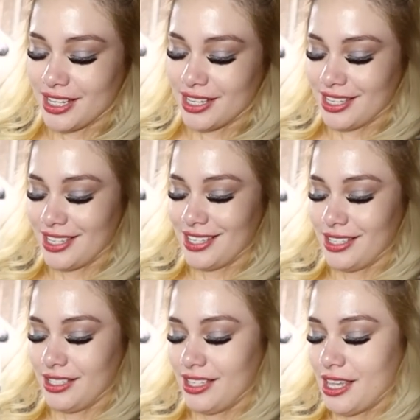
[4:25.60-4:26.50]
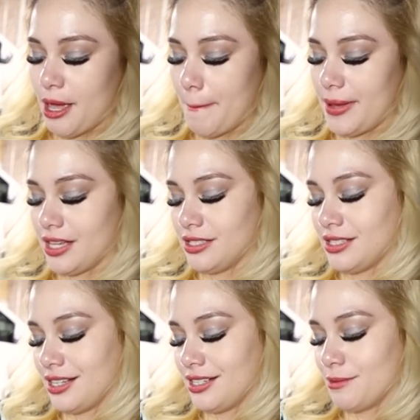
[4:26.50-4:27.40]
like
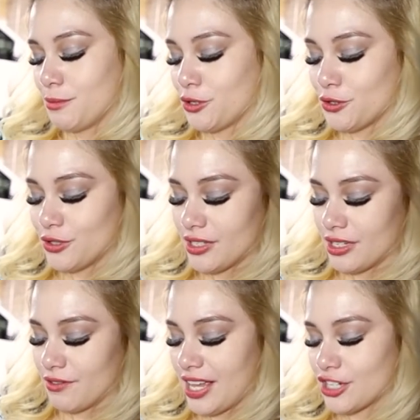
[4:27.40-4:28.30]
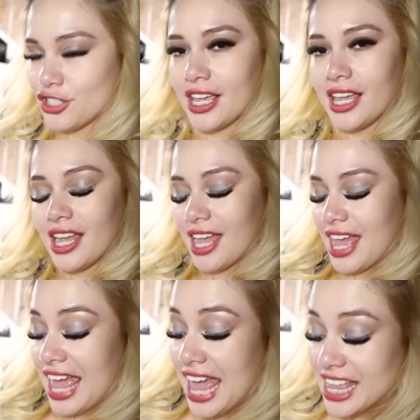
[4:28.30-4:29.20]
pens and markers and a flashlight,
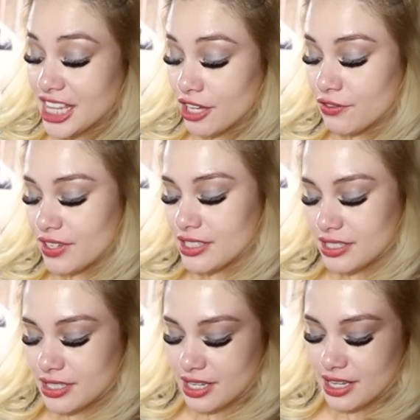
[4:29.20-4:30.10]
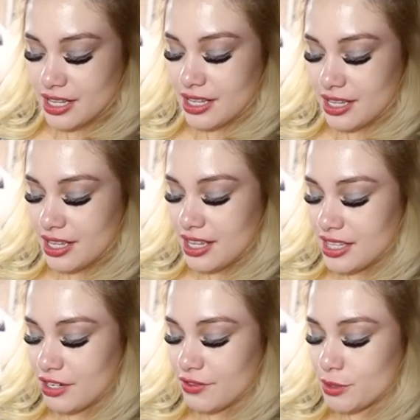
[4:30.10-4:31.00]
and that fits
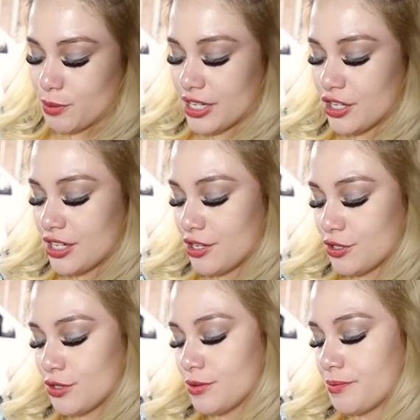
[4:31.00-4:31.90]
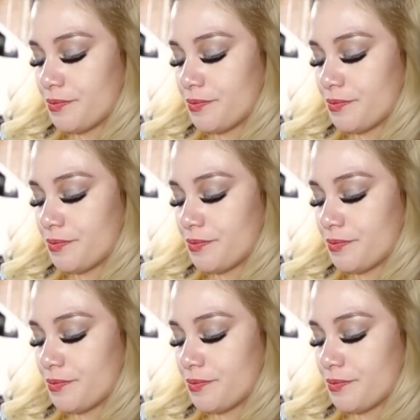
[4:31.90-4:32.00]
pretty good here too.